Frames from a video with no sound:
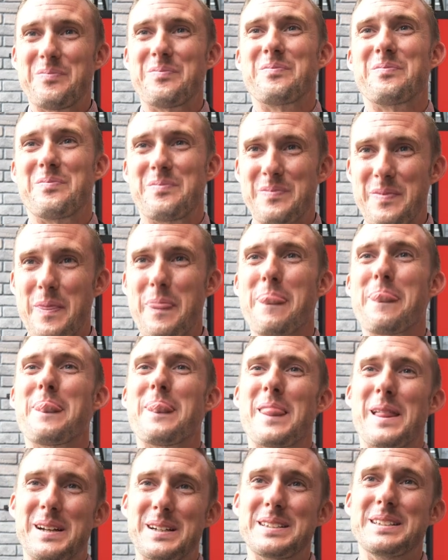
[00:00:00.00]
I'll say that.
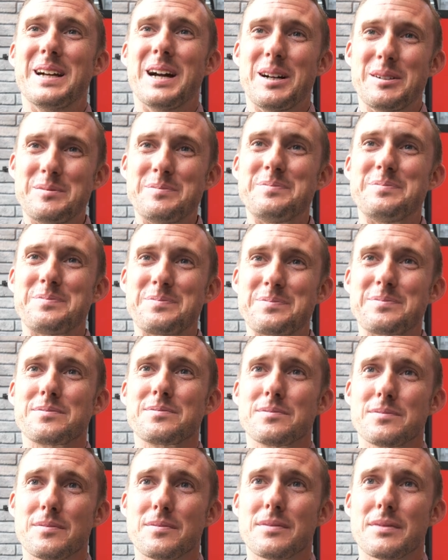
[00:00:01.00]
Talk yeah. a little bit about
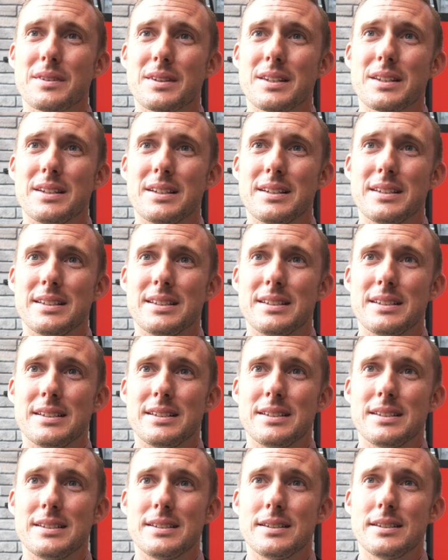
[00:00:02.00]
his development in the
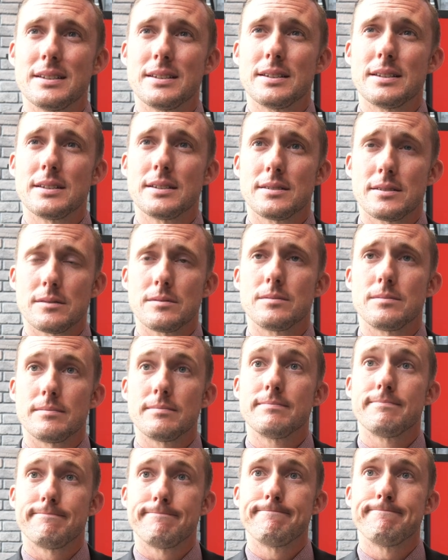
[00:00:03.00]
program and what you're expecting
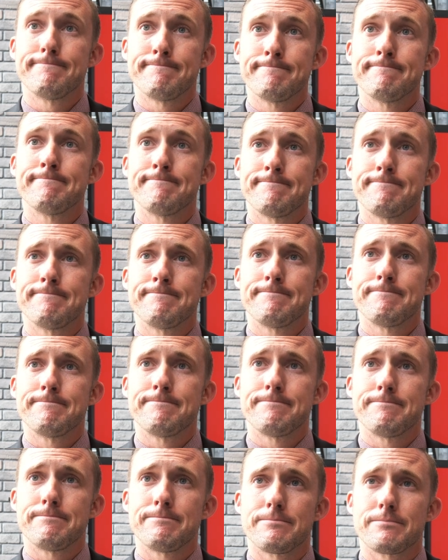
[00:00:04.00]
from him year two,
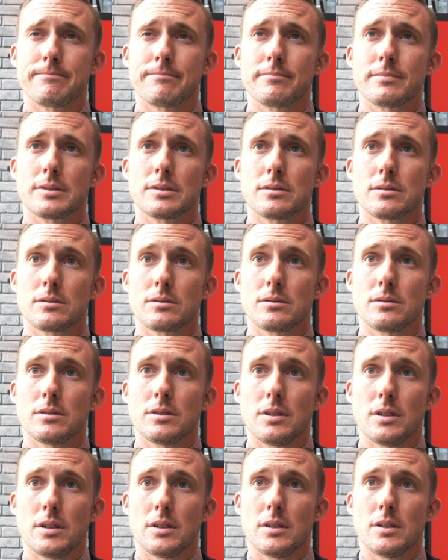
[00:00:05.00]
now that he set the bar
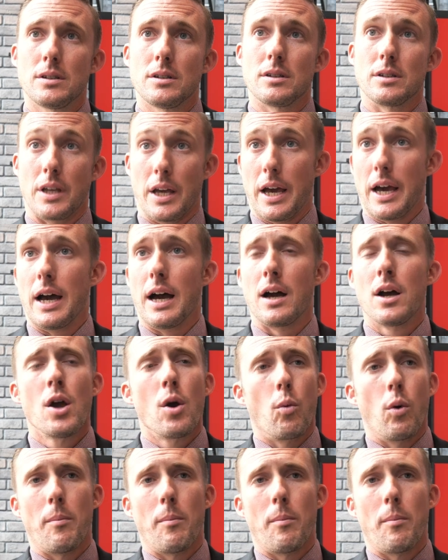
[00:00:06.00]
pretty high. Yeah.